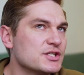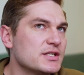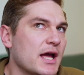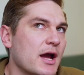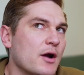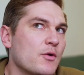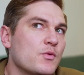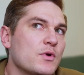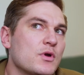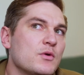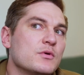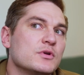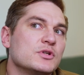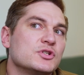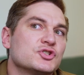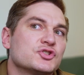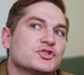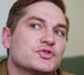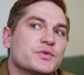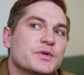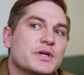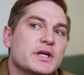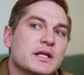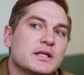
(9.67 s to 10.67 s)
how we would
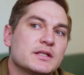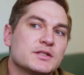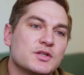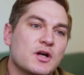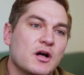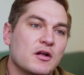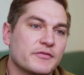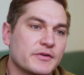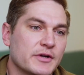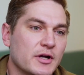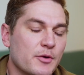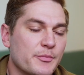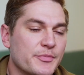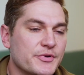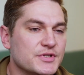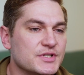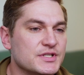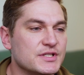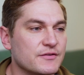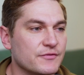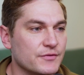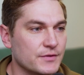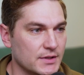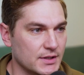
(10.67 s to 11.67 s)
treat solver outputs
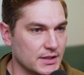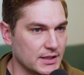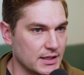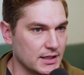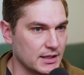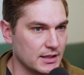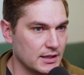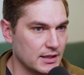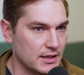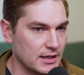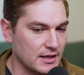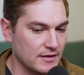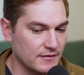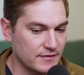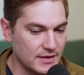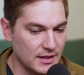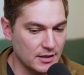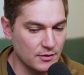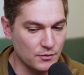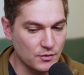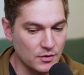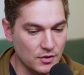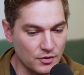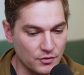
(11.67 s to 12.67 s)
differently if they
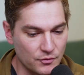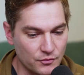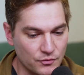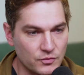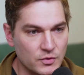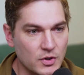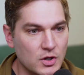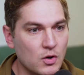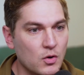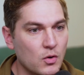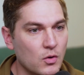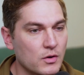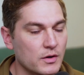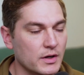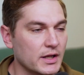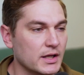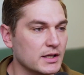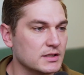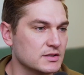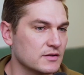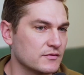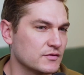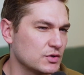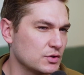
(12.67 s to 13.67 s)
were
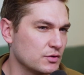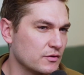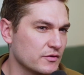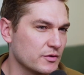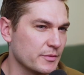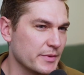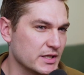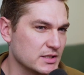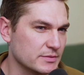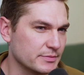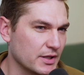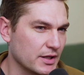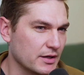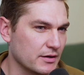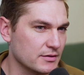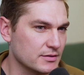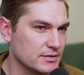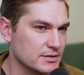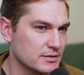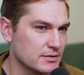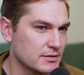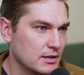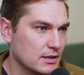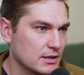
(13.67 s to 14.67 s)
recordings of two of the best
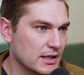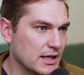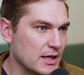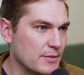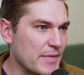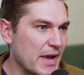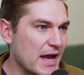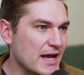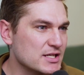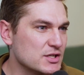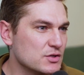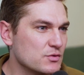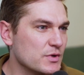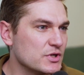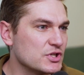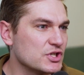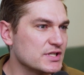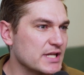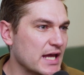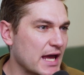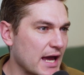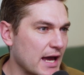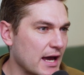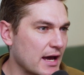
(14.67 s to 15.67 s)
players. Like imagine we just
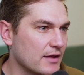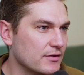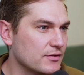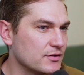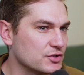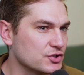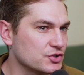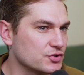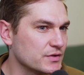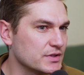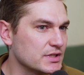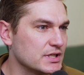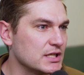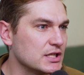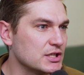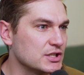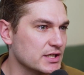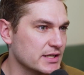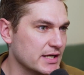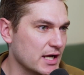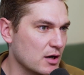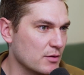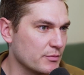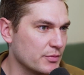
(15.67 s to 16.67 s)
had the strategic
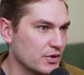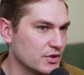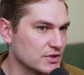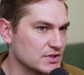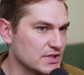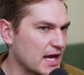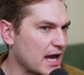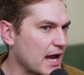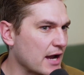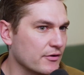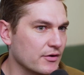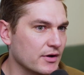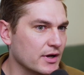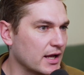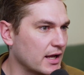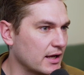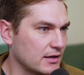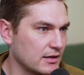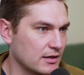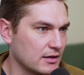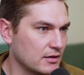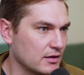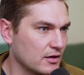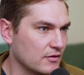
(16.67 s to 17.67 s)
outputs
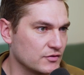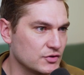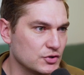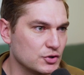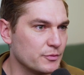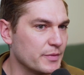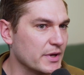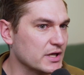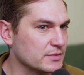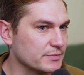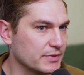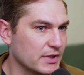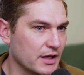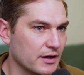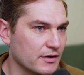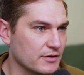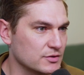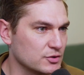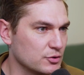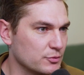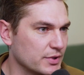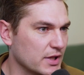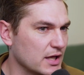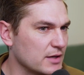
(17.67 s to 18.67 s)
aggregated of two best players
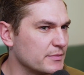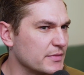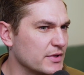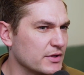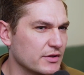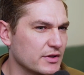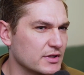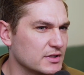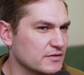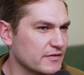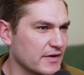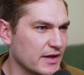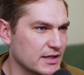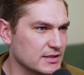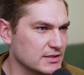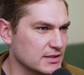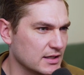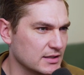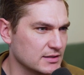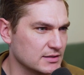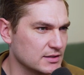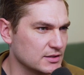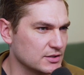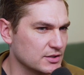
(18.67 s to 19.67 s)
who played millions of hands
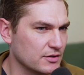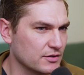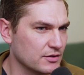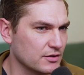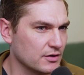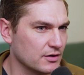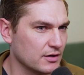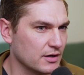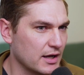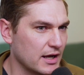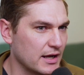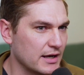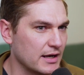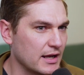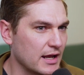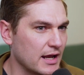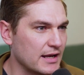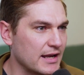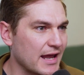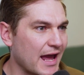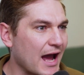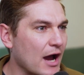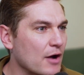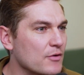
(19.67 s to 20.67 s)
against each other,
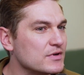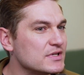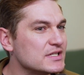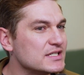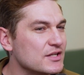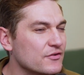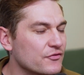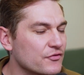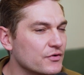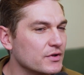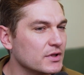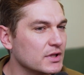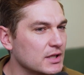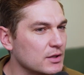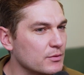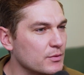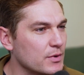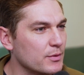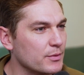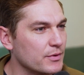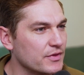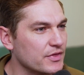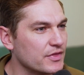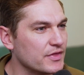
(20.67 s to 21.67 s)
and how differently we
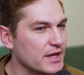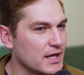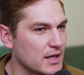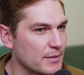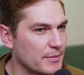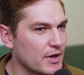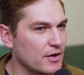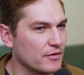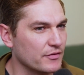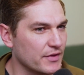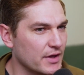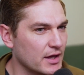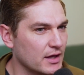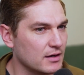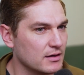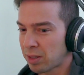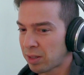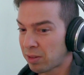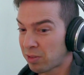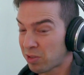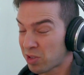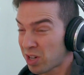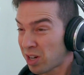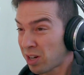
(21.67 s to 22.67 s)
would think about that.
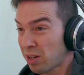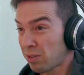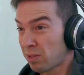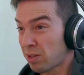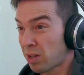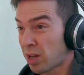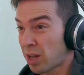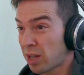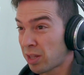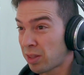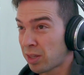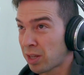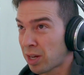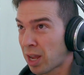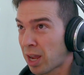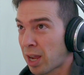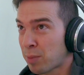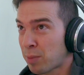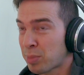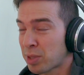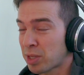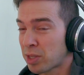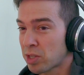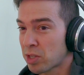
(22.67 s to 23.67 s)
There's not a lot that
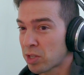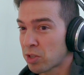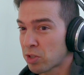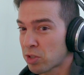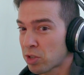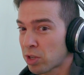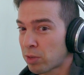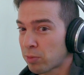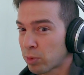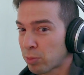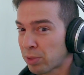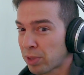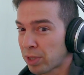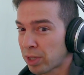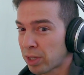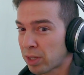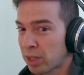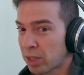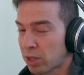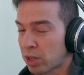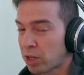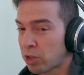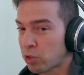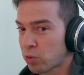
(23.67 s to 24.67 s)
happens in solver play
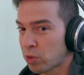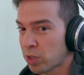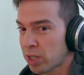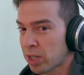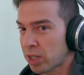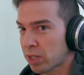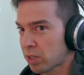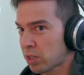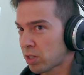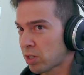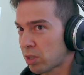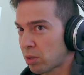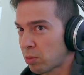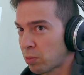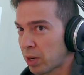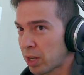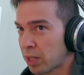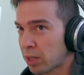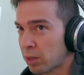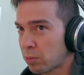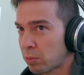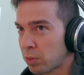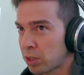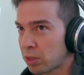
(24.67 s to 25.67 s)
that contradicts the way
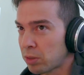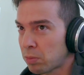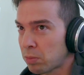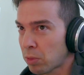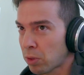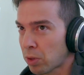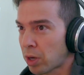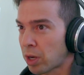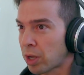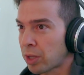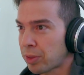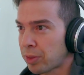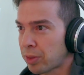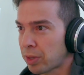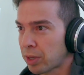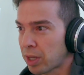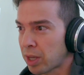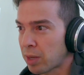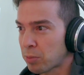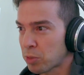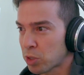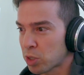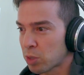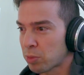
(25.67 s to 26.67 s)
that we thought the
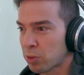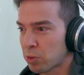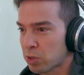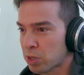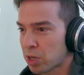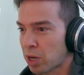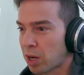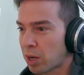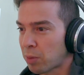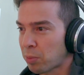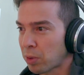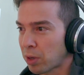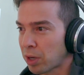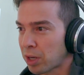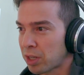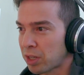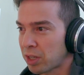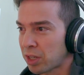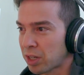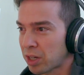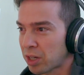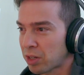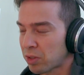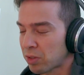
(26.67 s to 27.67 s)
game was supposed to operate.
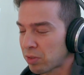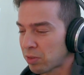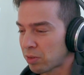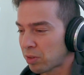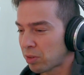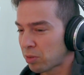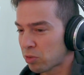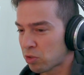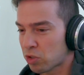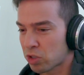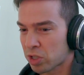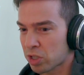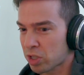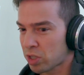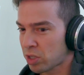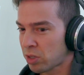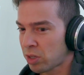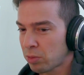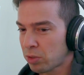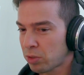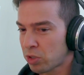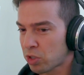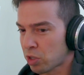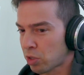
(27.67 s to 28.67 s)
You know, there's just
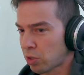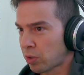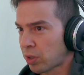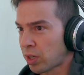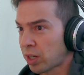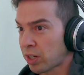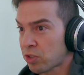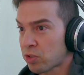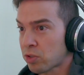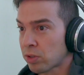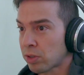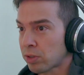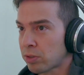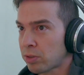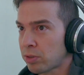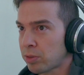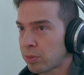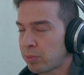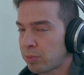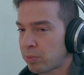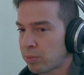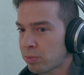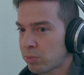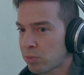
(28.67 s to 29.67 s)
learn extra little
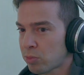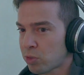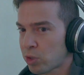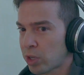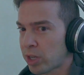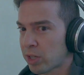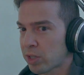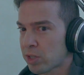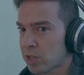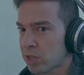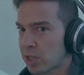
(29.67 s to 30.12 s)
tricks